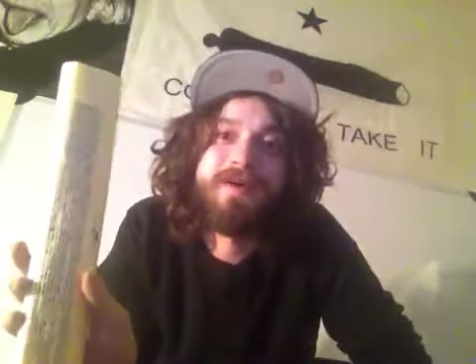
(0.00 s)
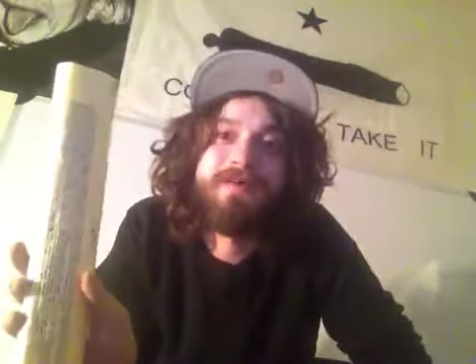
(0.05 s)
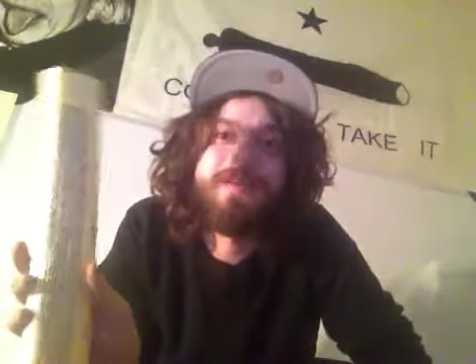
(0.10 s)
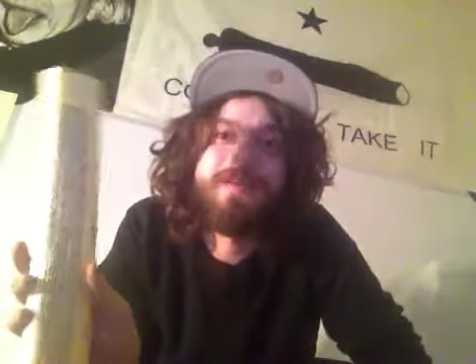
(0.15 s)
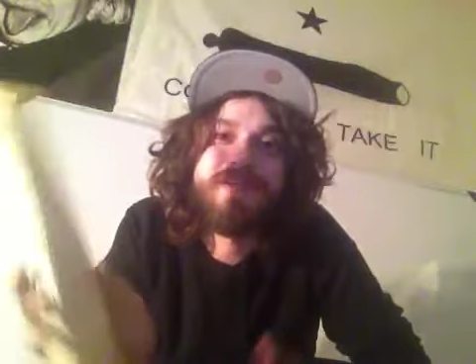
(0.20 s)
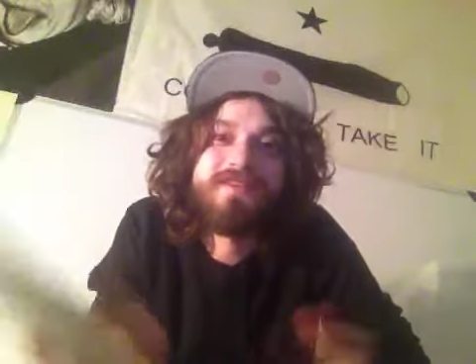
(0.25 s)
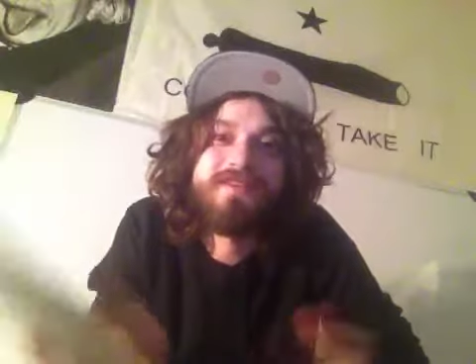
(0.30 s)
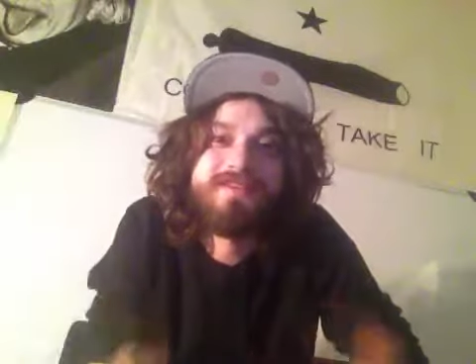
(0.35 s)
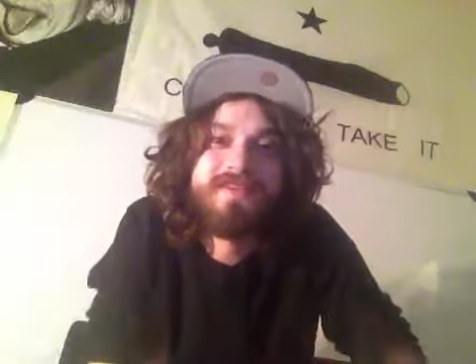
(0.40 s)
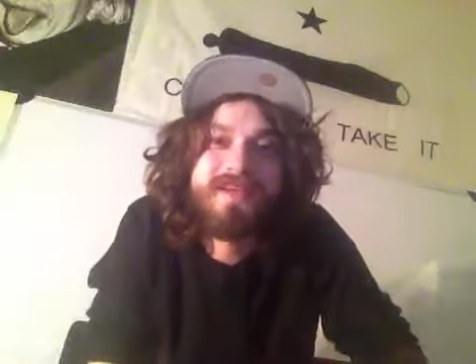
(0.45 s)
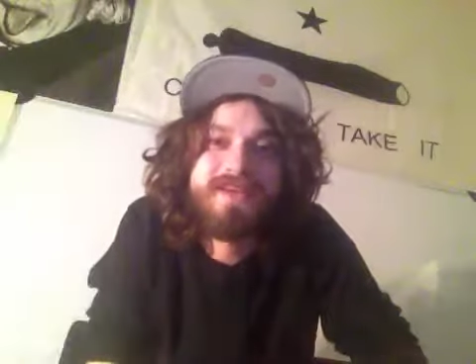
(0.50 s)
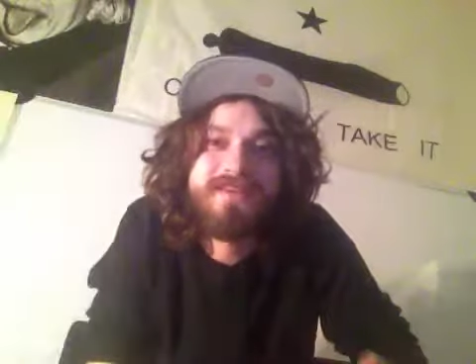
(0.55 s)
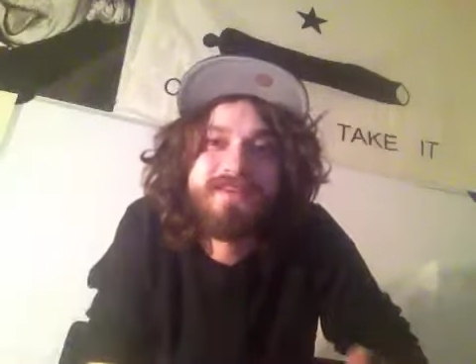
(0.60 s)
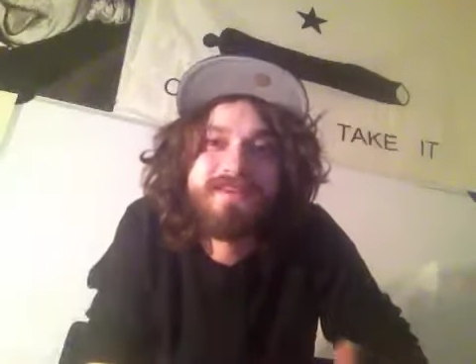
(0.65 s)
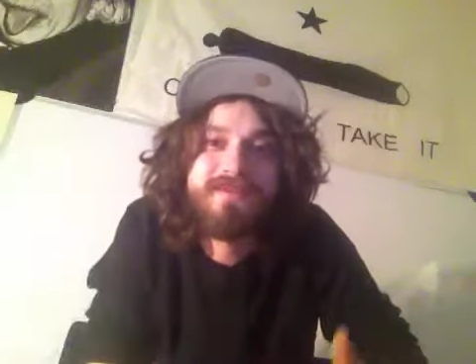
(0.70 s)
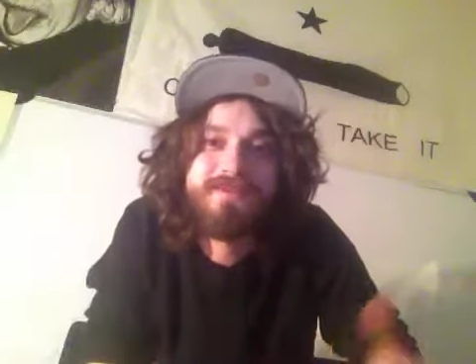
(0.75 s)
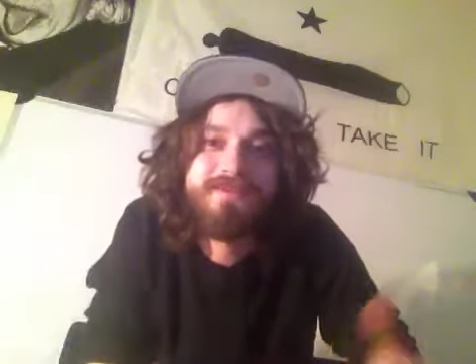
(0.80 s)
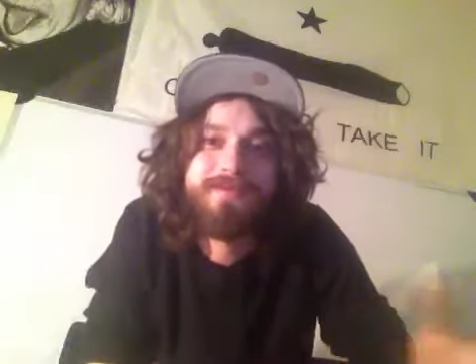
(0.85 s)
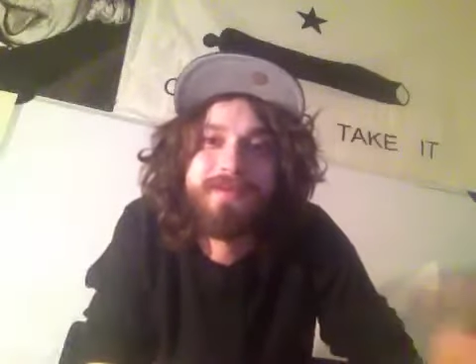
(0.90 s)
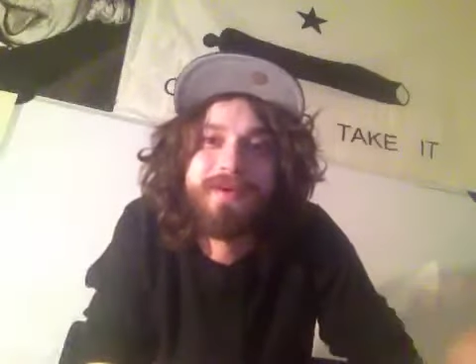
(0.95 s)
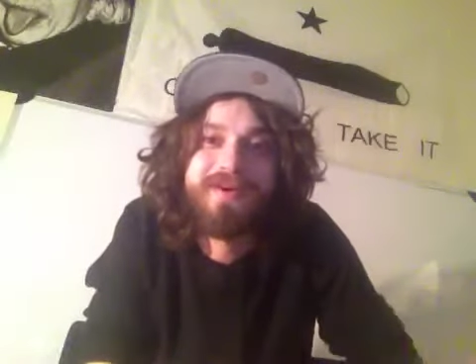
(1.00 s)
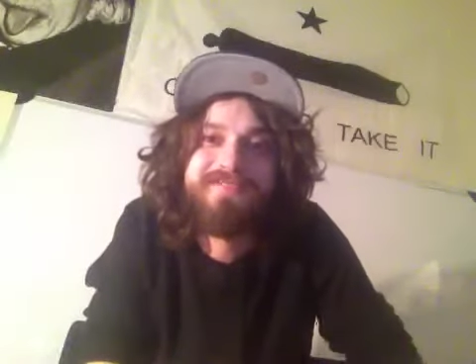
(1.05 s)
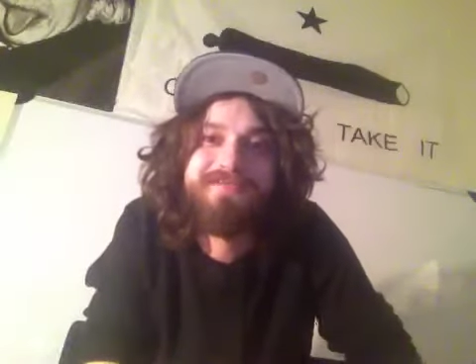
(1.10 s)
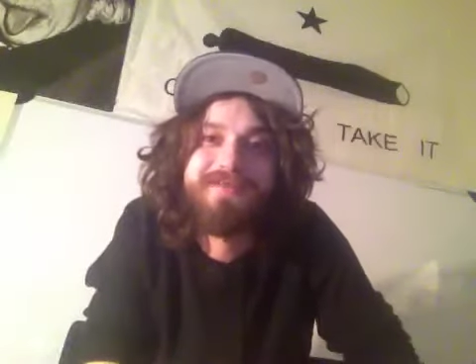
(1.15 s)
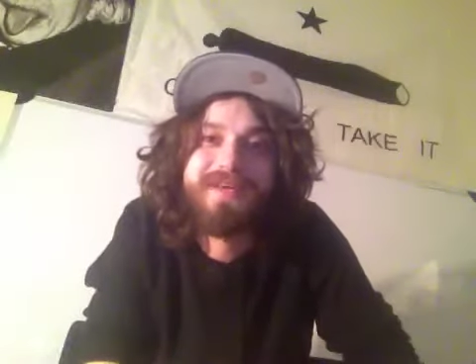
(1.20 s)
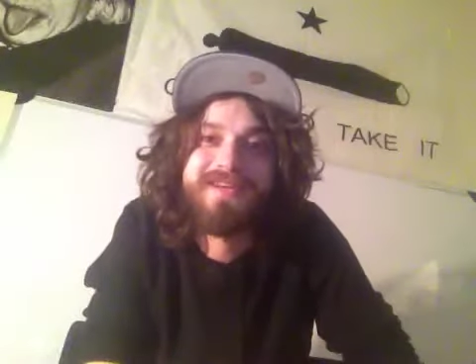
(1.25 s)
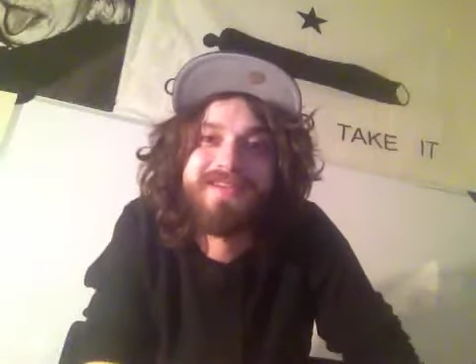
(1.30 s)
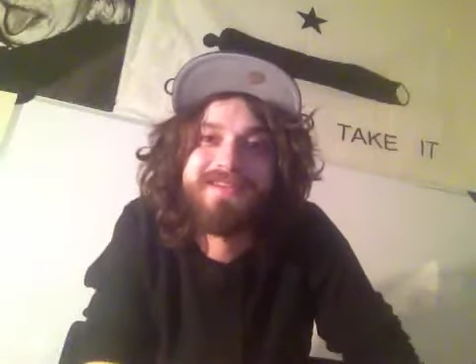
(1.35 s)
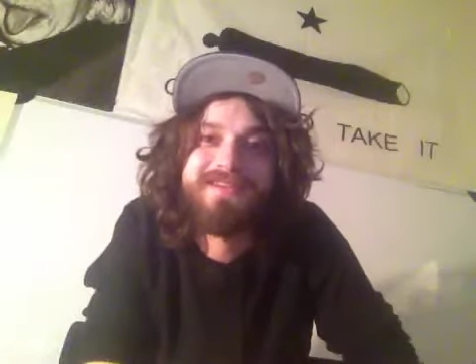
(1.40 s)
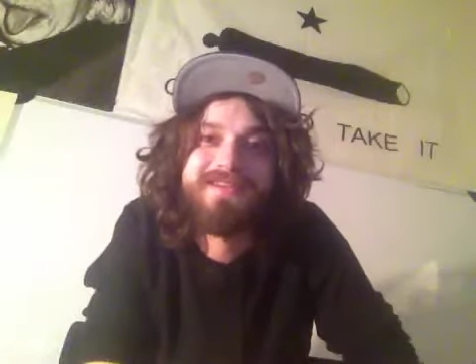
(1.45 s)
because Texas was part of
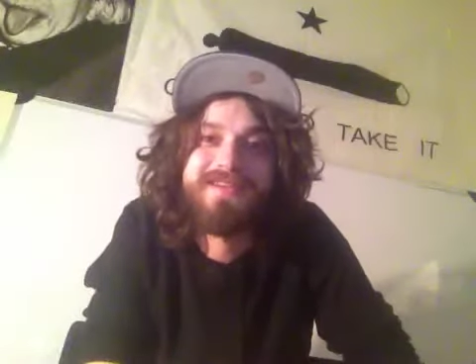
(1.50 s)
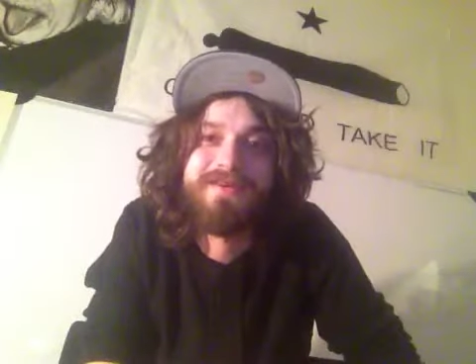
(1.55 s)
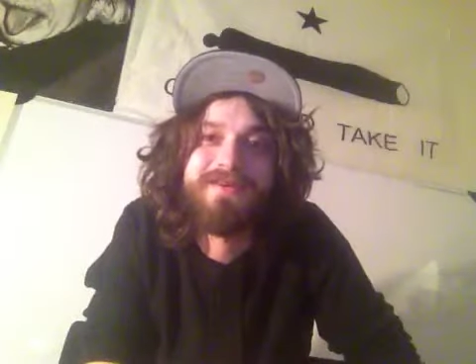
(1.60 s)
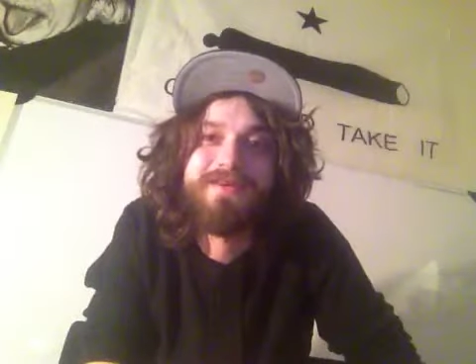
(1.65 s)
Mexico.